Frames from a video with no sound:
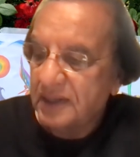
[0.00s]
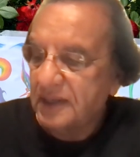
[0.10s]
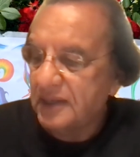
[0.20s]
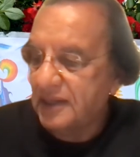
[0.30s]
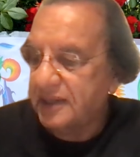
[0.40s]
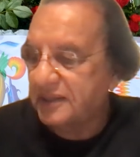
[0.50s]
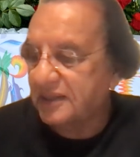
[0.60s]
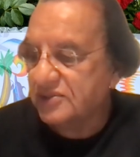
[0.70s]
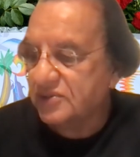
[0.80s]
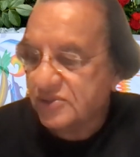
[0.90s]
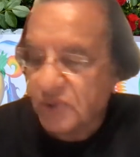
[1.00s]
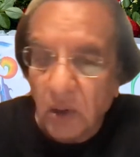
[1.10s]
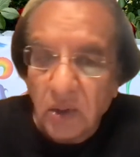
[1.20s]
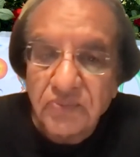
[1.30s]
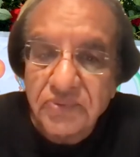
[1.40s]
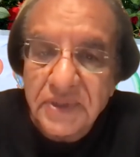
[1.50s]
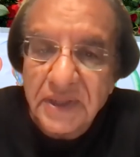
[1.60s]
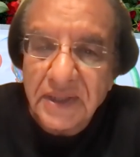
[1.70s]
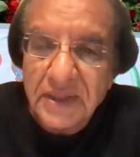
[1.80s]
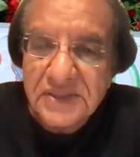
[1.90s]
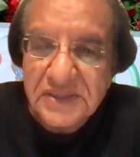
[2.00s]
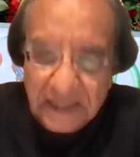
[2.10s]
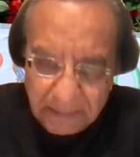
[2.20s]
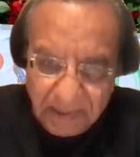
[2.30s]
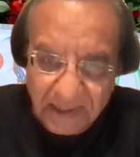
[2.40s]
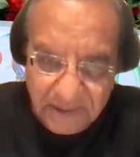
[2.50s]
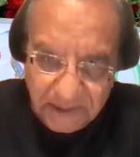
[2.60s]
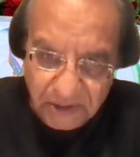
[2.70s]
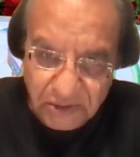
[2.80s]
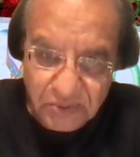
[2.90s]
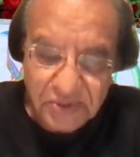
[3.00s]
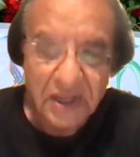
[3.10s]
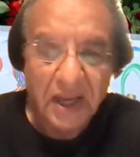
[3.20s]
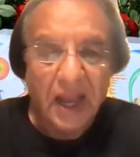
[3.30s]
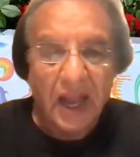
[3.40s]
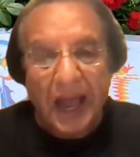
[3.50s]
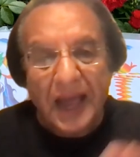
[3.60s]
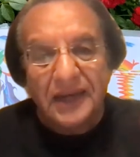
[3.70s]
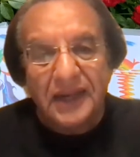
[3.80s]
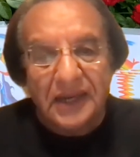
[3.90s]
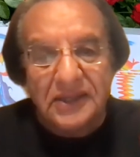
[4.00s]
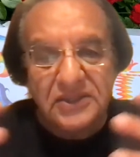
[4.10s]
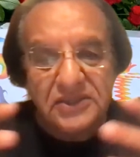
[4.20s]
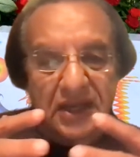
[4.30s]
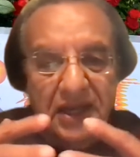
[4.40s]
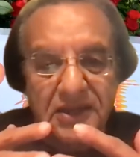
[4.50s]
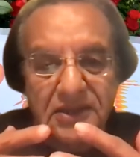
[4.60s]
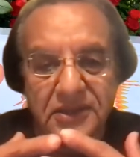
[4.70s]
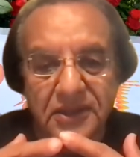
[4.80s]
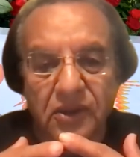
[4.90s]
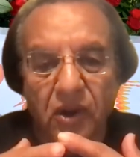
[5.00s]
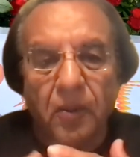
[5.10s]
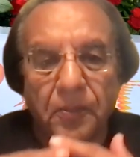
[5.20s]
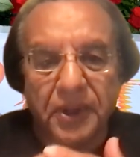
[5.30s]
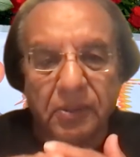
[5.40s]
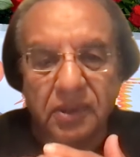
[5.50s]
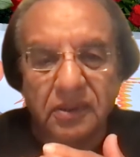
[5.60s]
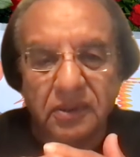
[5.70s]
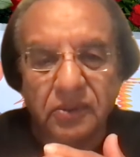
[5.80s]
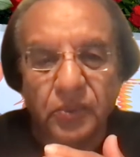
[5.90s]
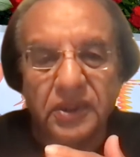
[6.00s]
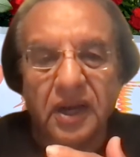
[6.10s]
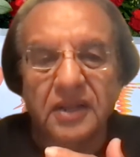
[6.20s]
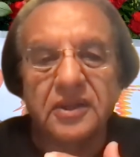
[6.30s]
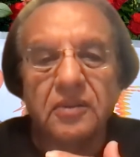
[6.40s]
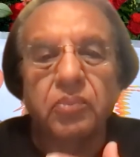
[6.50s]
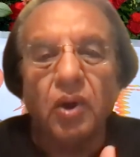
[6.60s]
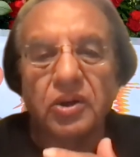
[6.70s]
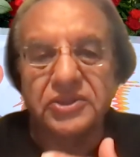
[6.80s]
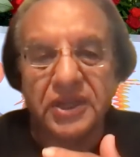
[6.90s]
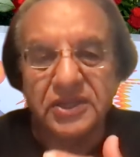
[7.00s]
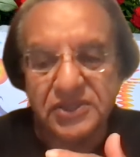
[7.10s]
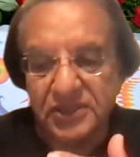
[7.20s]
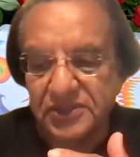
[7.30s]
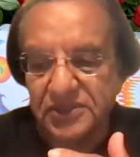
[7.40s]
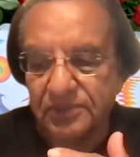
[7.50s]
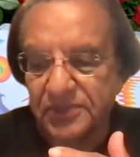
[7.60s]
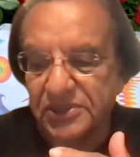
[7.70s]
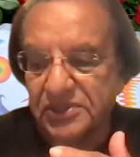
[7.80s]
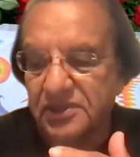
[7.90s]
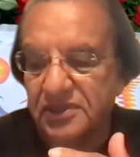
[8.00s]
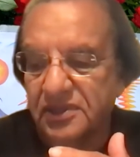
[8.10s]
It has resolved the scalability issues, and it is interoperable with other blockchain systems.